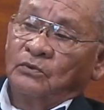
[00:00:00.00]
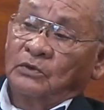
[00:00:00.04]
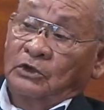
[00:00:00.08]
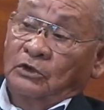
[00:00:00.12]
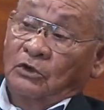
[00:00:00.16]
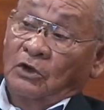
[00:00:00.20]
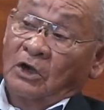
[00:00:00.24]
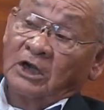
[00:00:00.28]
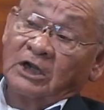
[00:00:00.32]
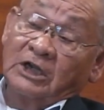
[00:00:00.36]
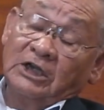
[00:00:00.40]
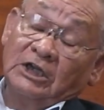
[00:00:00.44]

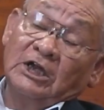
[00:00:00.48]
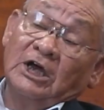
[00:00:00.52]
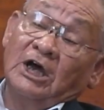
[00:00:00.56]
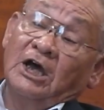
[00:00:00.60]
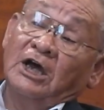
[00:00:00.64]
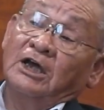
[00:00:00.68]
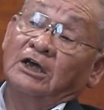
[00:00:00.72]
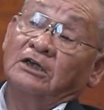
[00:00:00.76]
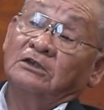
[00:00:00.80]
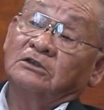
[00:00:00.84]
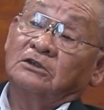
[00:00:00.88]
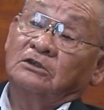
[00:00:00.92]

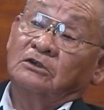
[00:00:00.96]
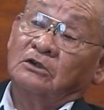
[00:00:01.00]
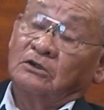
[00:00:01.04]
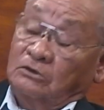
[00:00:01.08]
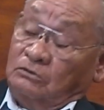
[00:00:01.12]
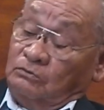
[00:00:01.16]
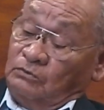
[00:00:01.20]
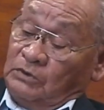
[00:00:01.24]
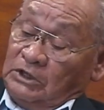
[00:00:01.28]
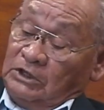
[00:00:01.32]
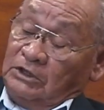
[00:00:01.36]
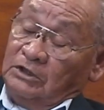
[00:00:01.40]
reorganize
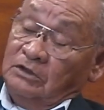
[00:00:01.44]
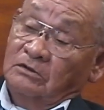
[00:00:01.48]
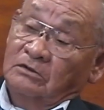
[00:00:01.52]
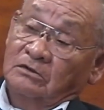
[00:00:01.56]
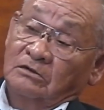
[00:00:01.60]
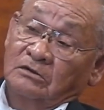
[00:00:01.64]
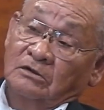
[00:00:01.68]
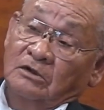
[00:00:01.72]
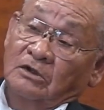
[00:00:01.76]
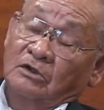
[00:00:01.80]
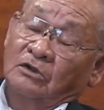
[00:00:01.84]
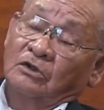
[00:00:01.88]
because with
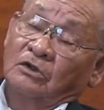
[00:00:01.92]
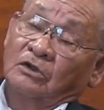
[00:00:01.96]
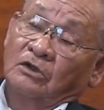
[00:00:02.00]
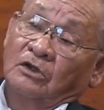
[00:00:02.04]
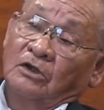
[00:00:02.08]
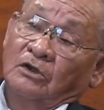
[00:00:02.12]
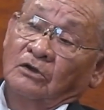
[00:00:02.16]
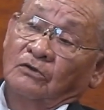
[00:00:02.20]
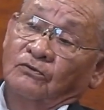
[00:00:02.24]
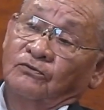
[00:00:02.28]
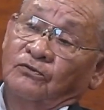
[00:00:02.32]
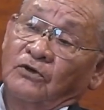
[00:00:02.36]

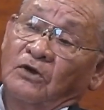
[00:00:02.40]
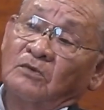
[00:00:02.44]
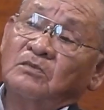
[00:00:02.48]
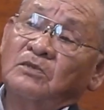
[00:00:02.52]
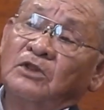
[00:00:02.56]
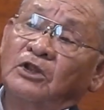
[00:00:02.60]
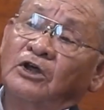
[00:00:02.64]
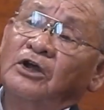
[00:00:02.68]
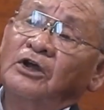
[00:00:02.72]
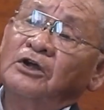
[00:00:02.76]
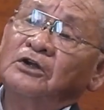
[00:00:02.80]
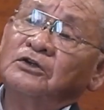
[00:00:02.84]
from
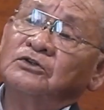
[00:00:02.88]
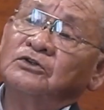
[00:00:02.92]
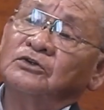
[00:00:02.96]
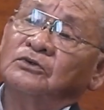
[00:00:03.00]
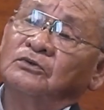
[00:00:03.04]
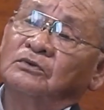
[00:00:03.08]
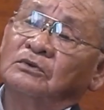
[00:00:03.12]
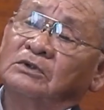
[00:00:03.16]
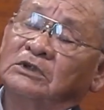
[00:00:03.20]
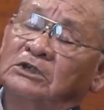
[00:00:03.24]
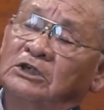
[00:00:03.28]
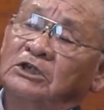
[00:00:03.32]
there
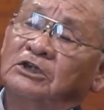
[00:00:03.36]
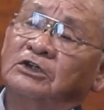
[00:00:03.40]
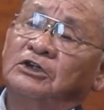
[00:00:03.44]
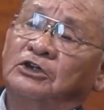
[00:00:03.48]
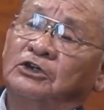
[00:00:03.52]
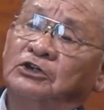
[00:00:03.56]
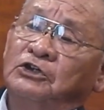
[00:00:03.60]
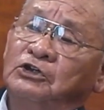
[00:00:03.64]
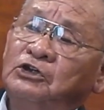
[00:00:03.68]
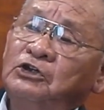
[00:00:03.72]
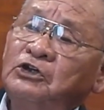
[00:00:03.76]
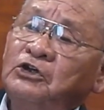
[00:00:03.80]
to within
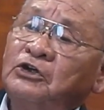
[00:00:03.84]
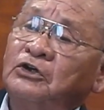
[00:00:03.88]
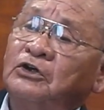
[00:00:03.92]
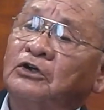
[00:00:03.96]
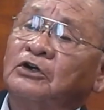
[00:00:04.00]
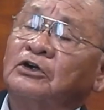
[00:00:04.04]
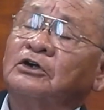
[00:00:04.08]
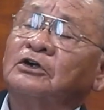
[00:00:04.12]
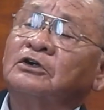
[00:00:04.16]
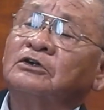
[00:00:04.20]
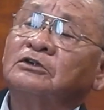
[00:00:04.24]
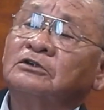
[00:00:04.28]
a
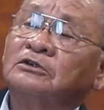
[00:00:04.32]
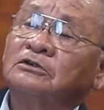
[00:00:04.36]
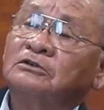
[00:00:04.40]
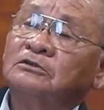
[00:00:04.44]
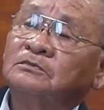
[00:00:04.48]
year,